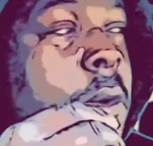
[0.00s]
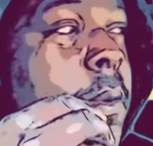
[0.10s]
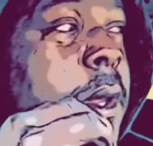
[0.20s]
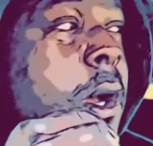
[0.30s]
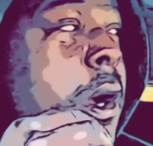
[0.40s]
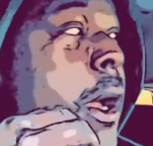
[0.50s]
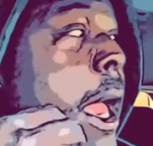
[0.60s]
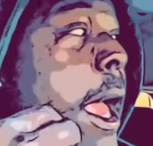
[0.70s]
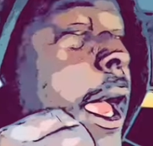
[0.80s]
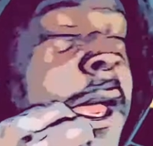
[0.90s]
We all
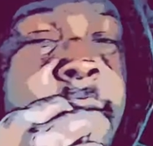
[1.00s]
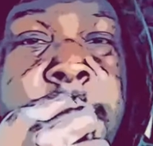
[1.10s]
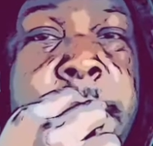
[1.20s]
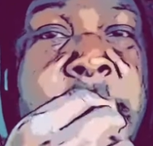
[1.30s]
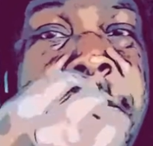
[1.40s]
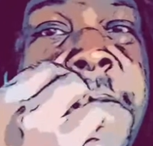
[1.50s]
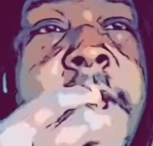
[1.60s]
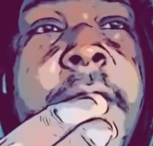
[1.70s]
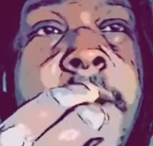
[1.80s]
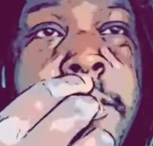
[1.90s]
have been
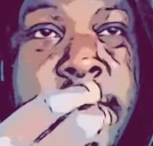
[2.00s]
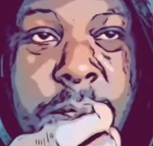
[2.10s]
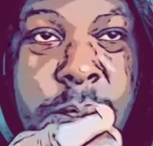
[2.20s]
failed.